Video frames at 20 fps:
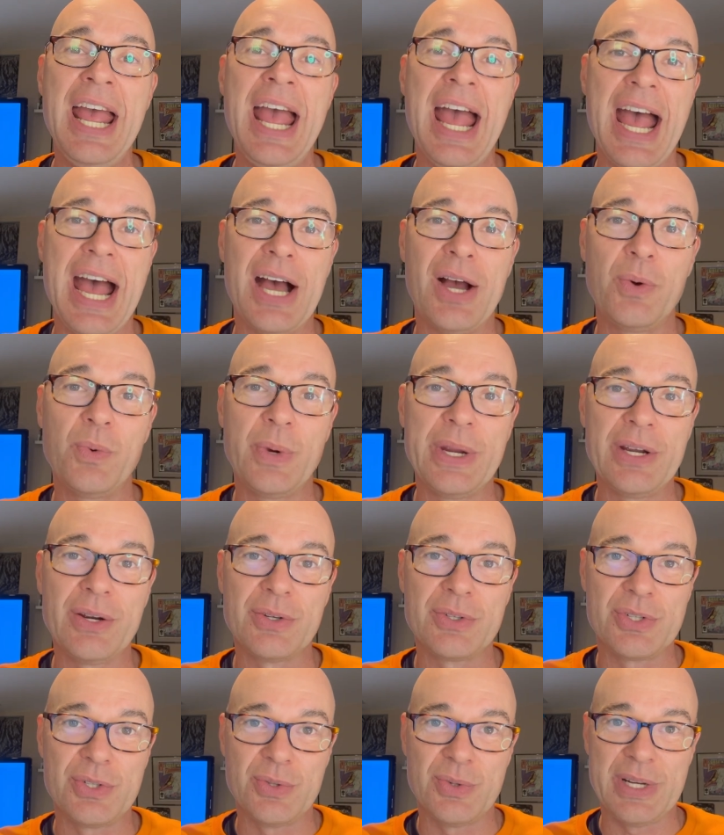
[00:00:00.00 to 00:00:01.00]
how we are
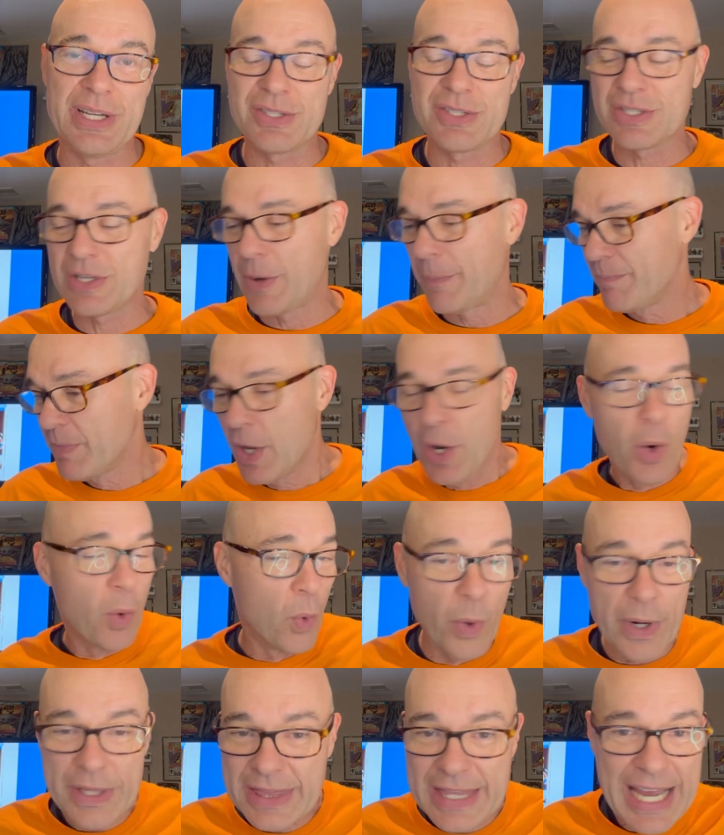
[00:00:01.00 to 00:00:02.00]
doing. So
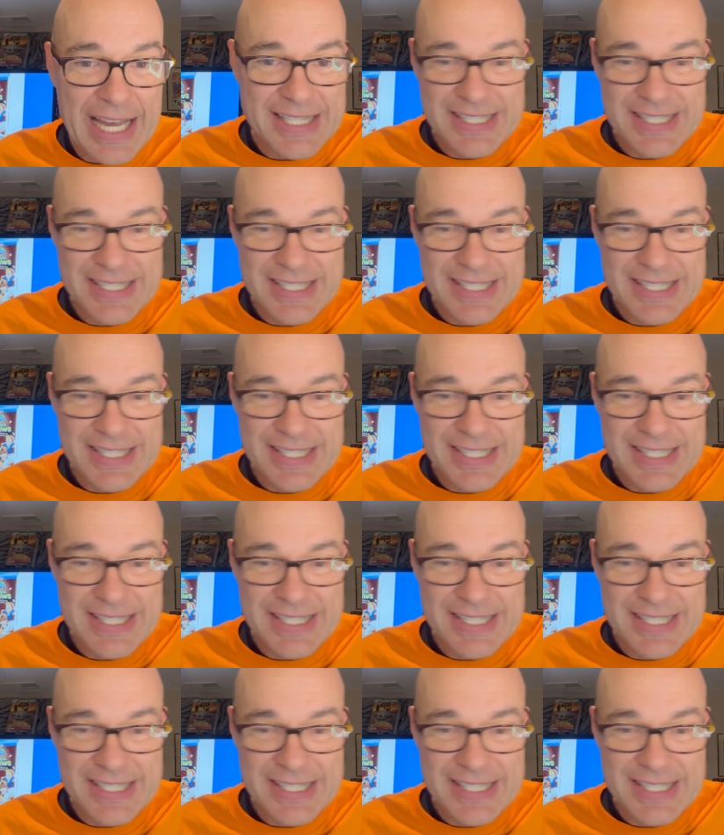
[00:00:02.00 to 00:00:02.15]
with that